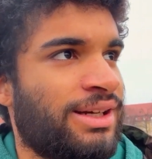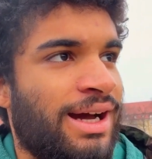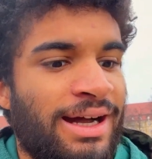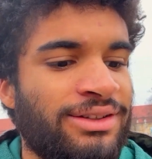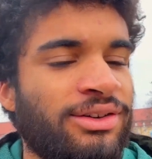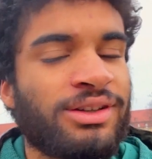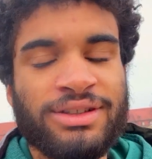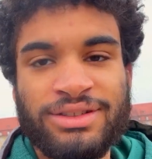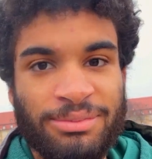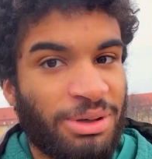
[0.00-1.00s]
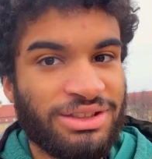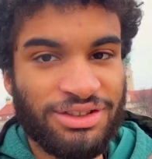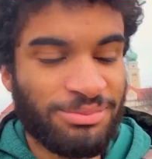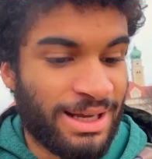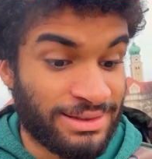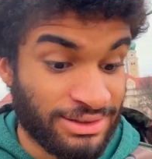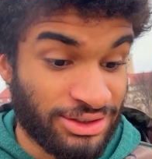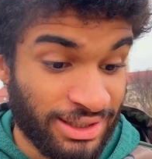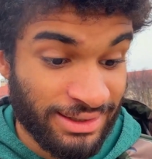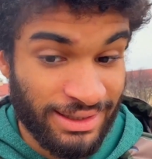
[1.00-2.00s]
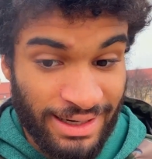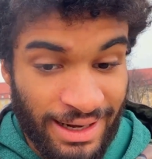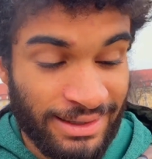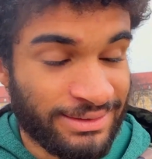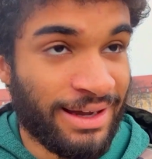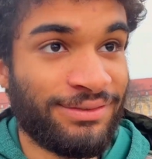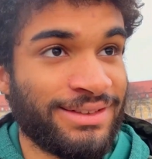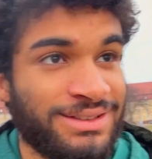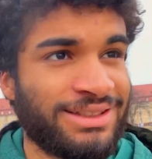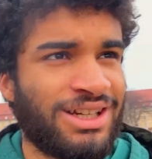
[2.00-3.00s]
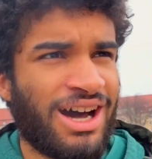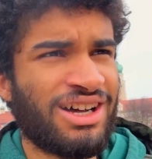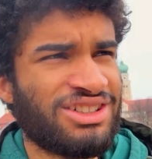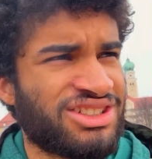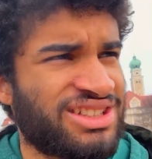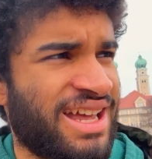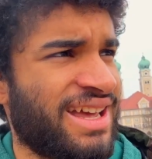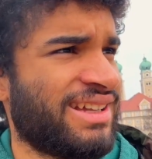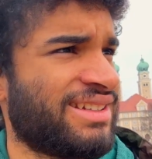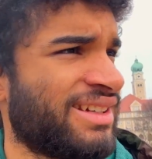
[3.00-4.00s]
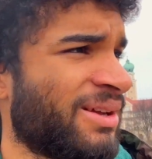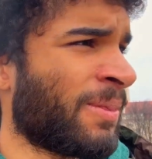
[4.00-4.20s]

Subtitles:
I know there's a bunch of messaging that I definitely did not understand.